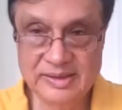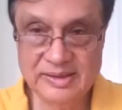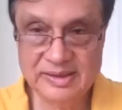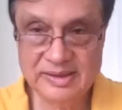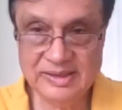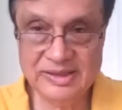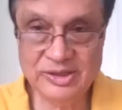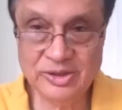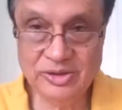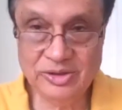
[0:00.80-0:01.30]

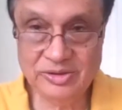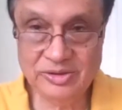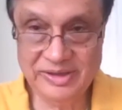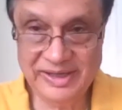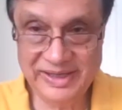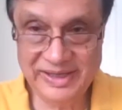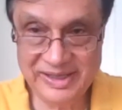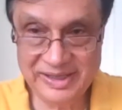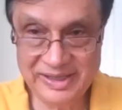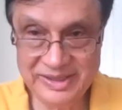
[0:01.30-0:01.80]
Hello
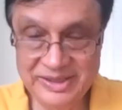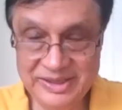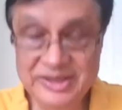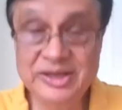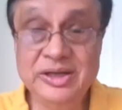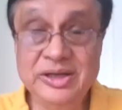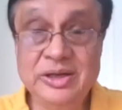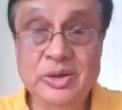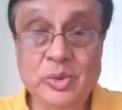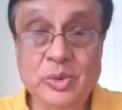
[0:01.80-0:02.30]
and
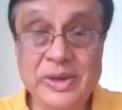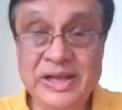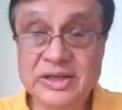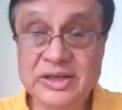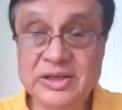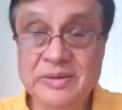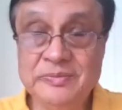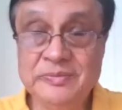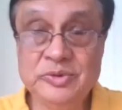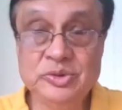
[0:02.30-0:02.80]

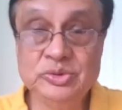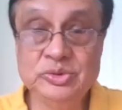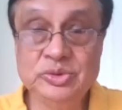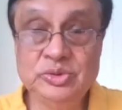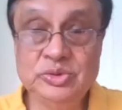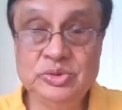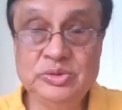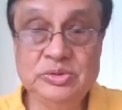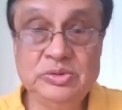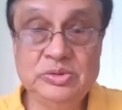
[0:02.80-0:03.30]
welcome to
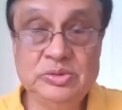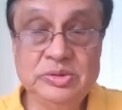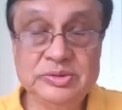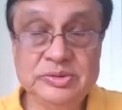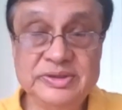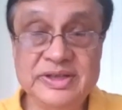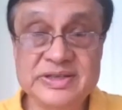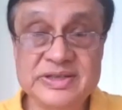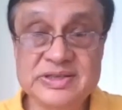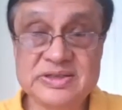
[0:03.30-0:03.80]

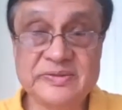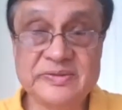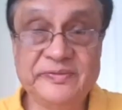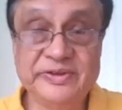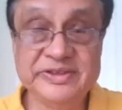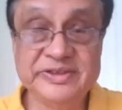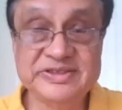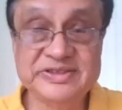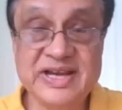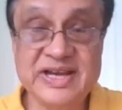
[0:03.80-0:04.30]
this
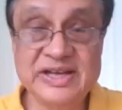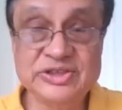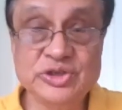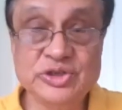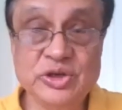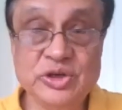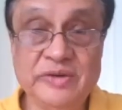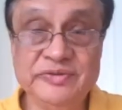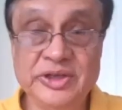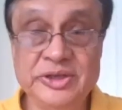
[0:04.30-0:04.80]
first
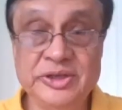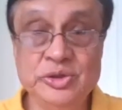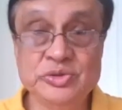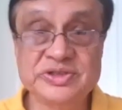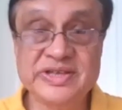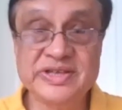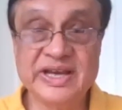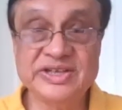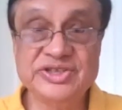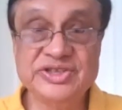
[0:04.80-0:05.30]
lecture of the new
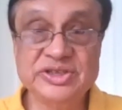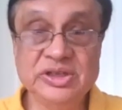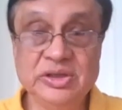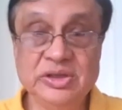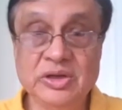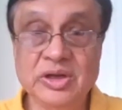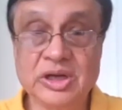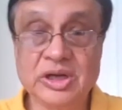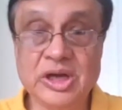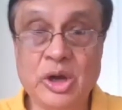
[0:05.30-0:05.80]
section
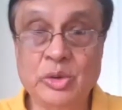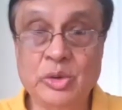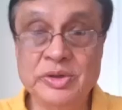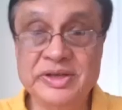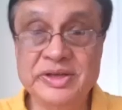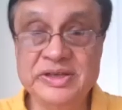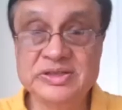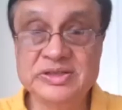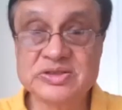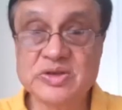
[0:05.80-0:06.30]
on
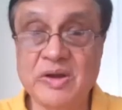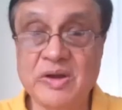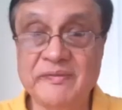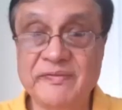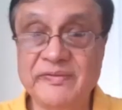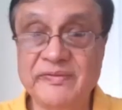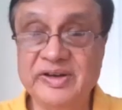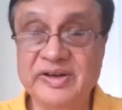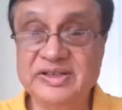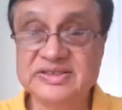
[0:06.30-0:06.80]
accounting
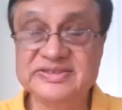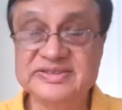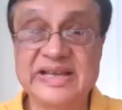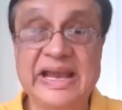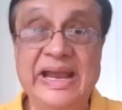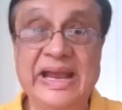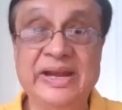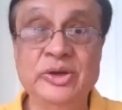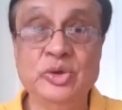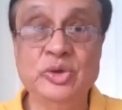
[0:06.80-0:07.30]
softwares
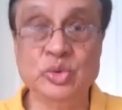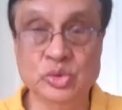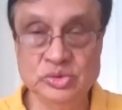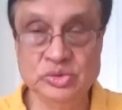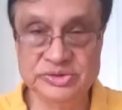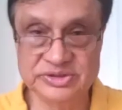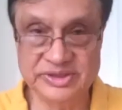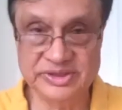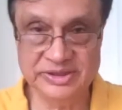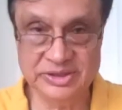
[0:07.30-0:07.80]
and
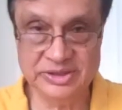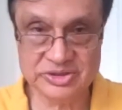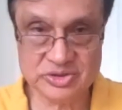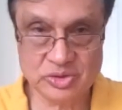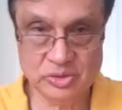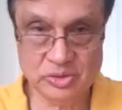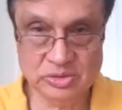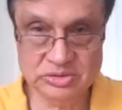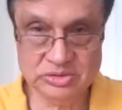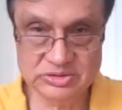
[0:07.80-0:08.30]
tools. In this
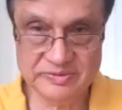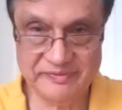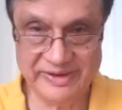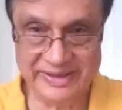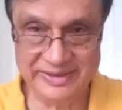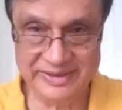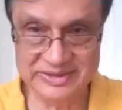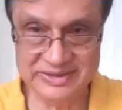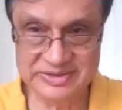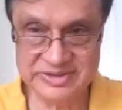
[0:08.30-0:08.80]
course,
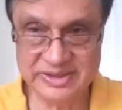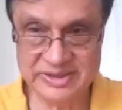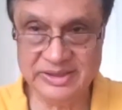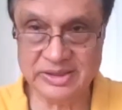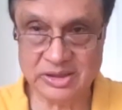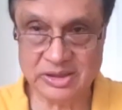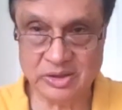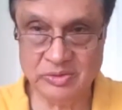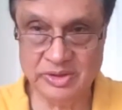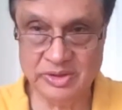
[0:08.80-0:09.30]
finance
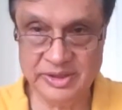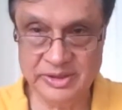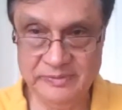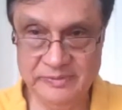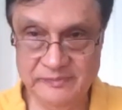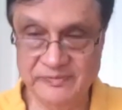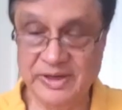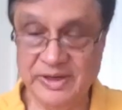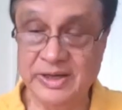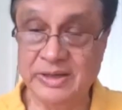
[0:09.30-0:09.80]
and
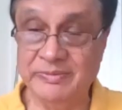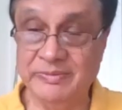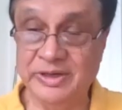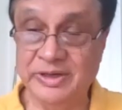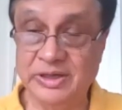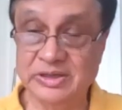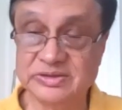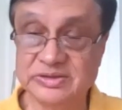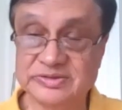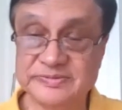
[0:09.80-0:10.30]
accounting
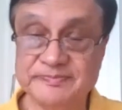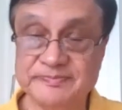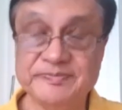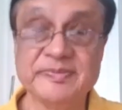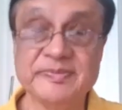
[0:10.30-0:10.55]
fundamentals.